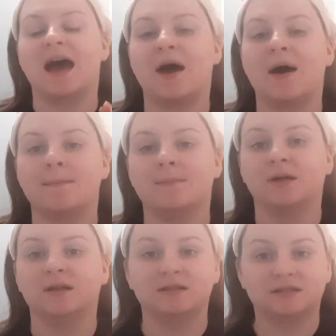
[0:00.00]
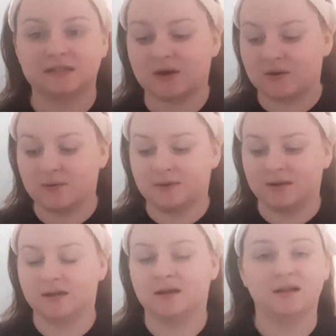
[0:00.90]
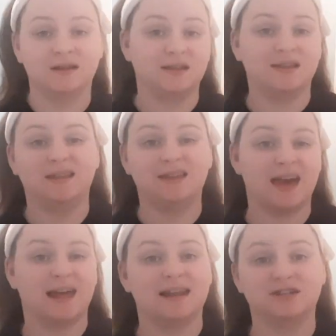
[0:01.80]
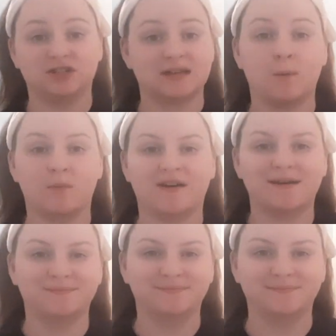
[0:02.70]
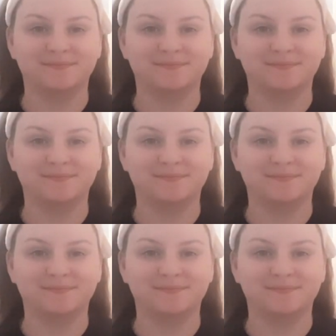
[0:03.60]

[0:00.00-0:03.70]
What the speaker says: So yeah, let's just get on with it.